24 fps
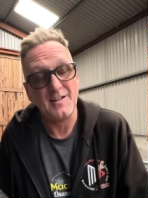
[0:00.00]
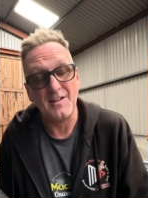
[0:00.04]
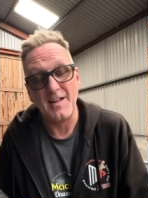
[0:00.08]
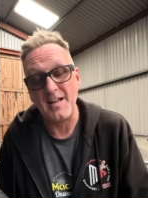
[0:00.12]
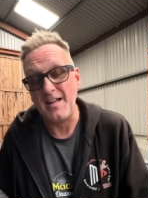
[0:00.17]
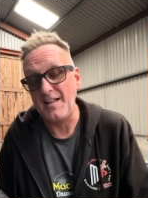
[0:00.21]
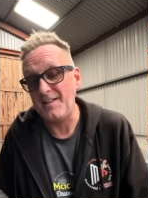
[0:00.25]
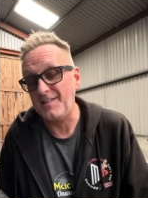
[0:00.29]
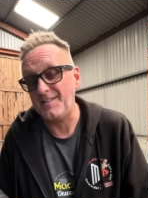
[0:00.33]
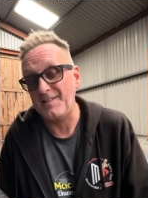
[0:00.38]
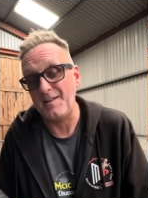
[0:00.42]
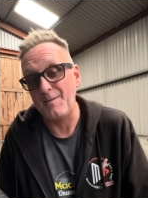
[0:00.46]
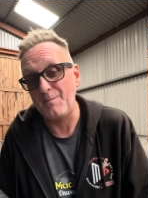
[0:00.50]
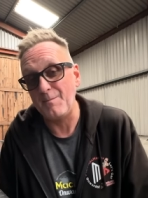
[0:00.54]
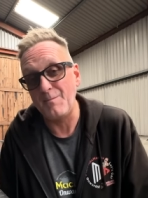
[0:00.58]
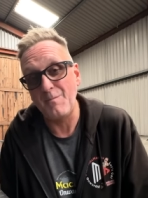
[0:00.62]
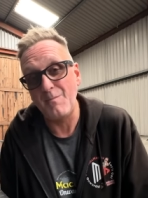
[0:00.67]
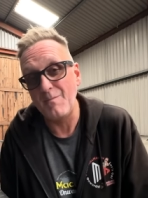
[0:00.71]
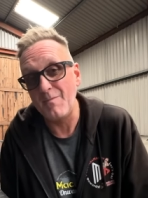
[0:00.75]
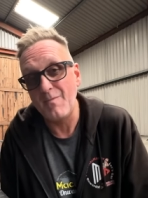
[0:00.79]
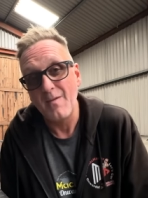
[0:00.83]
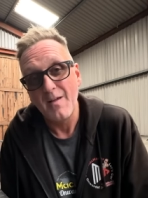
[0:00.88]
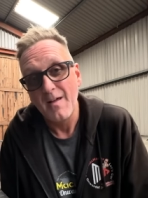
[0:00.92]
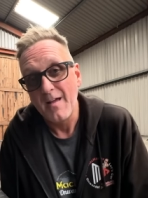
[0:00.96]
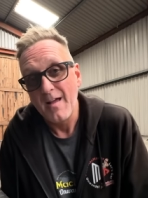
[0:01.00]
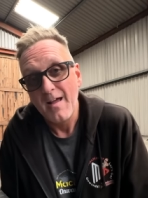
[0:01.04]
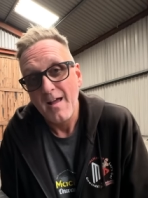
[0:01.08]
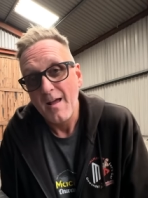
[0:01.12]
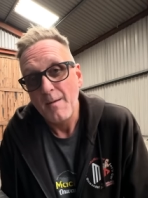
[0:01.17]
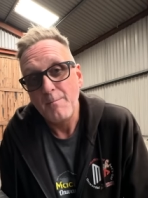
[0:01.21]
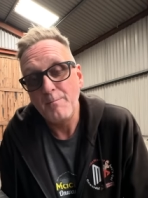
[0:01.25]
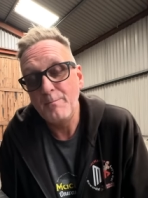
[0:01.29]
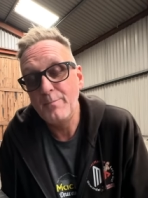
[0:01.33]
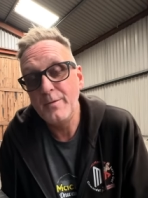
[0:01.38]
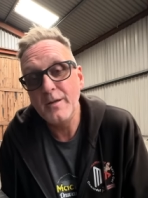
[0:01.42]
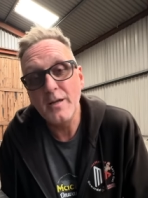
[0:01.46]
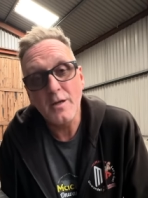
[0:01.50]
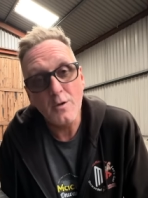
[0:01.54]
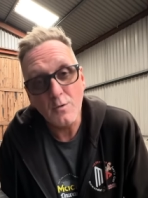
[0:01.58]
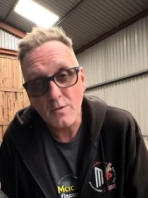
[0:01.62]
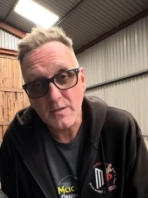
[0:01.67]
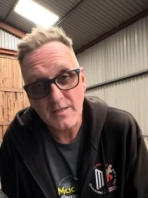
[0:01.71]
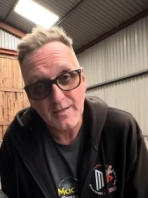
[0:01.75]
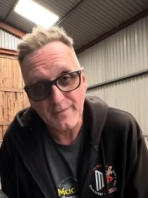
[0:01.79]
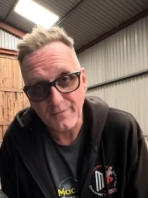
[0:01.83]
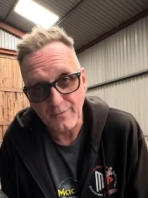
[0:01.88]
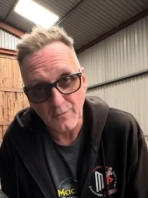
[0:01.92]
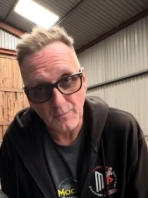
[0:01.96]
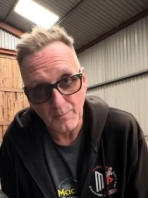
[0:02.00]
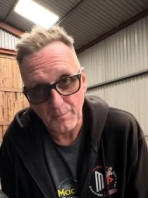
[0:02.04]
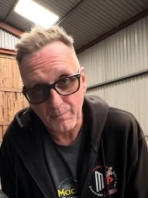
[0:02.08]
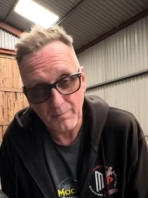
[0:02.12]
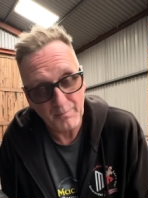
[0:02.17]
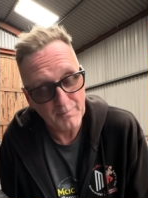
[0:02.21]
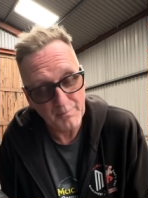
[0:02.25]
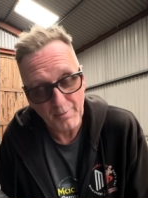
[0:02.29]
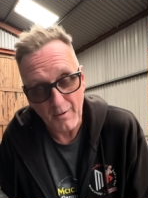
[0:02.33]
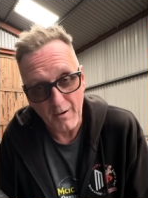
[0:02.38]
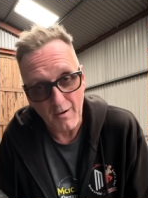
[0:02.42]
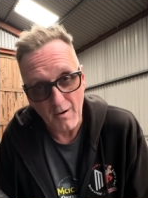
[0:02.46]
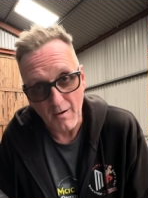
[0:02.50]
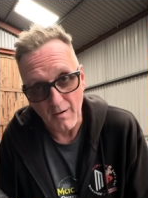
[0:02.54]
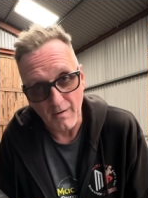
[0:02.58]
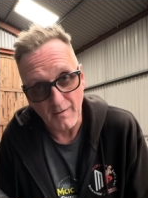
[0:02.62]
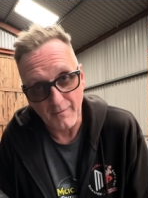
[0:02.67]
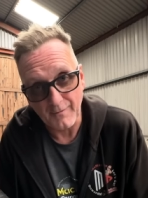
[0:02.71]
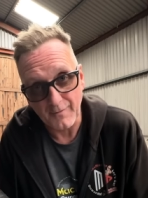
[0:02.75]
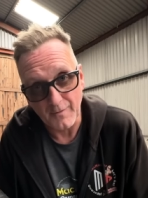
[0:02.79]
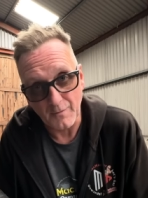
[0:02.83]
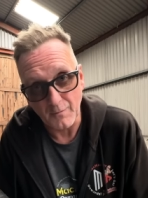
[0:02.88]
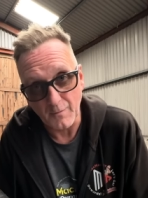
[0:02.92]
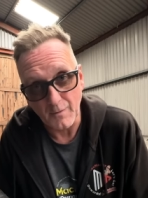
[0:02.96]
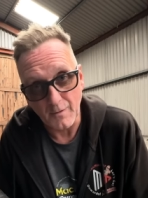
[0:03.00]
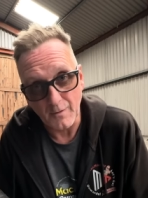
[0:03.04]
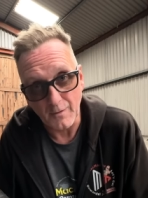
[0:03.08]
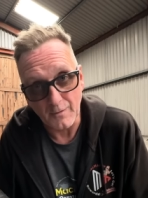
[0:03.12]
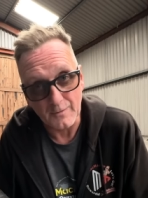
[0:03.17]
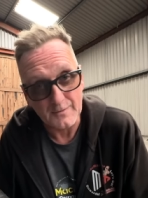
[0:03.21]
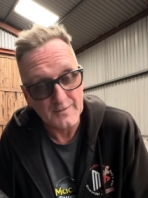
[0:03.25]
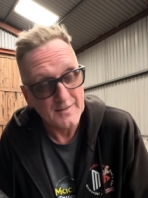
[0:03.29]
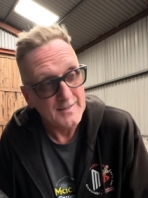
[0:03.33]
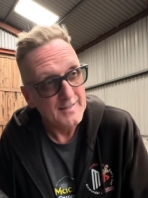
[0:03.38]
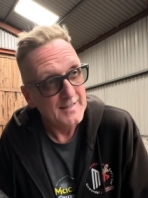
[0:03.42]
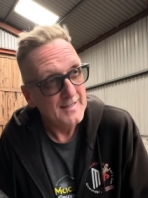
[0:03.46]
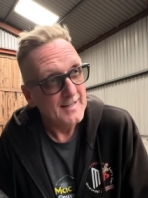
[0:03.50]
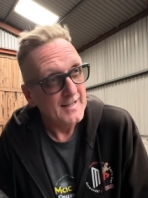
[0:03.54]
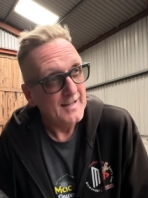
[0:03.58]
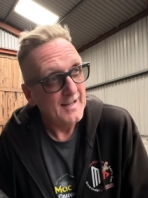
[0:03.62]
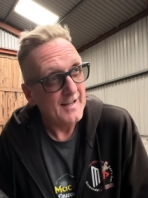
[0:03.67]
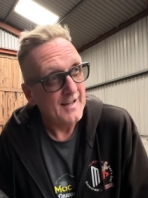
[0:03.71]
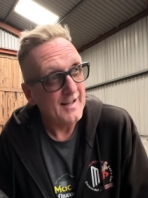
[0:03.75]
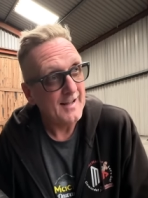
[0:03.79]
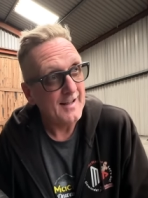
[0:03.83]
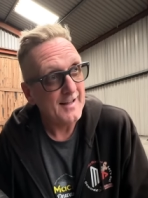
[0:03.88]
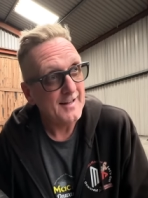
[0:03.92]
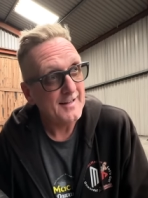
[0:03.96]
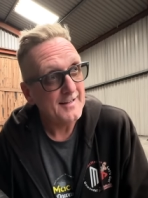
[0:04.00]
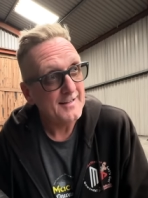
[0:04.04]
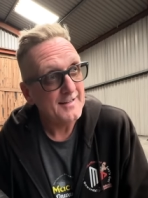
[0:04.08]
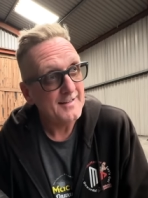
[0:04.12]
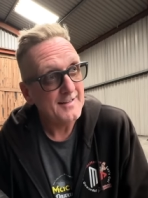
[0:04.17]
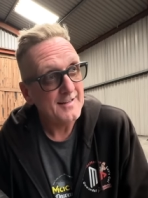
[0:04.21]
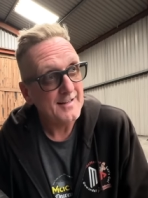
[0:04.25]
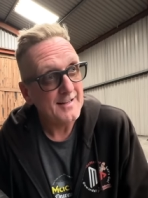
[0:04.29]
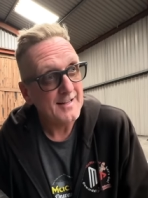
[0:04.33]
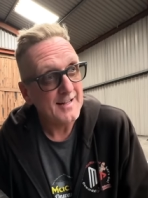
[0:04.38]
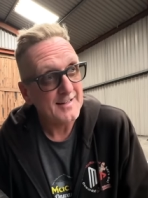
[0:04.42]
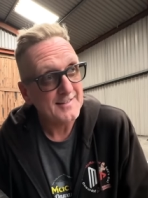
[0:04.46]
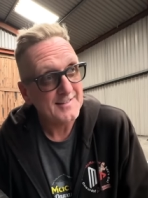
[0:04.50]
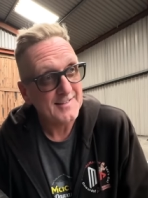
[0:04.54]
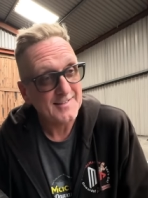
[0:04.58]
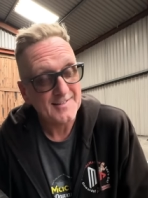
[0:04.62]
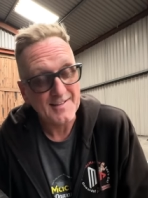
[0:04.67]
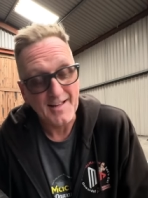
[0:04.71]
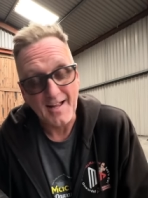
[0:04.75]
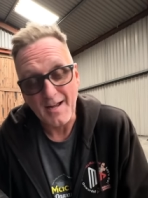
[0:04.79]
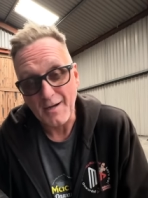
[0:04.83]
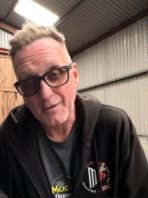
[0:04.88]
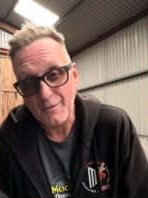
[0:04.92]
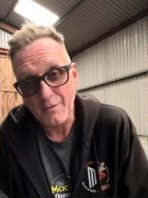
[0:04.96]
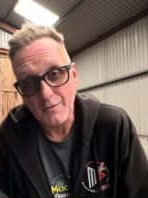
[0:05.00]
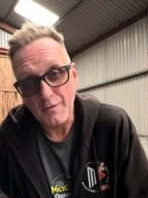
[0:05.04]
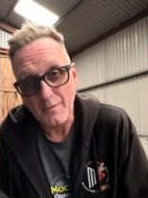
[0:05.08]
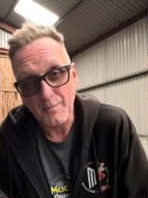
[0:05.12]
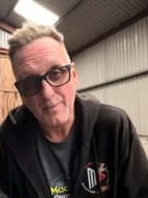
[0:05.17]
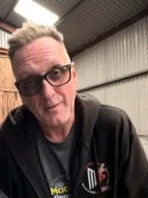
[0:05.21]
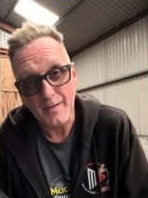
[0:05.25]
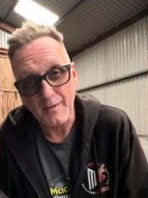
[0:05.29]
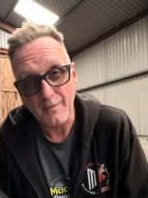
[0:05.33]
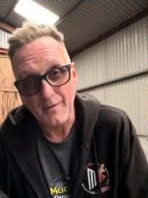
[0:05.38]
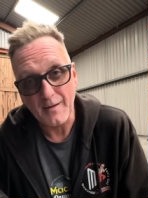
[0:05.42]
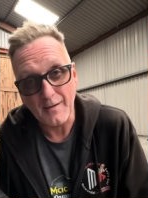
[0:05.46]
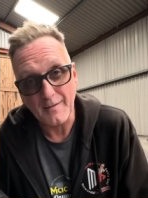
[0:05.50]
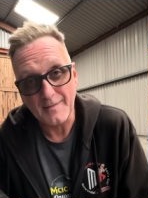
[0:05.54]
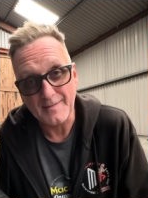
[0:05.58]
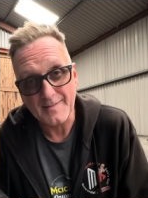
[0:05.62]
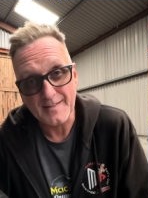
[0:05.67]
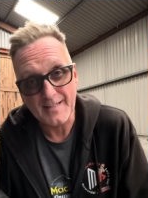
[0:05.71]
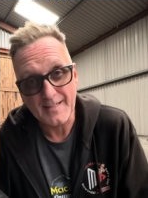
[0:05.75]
it's a beautiful part of the world. And uh, as I say, I grew up here when I was a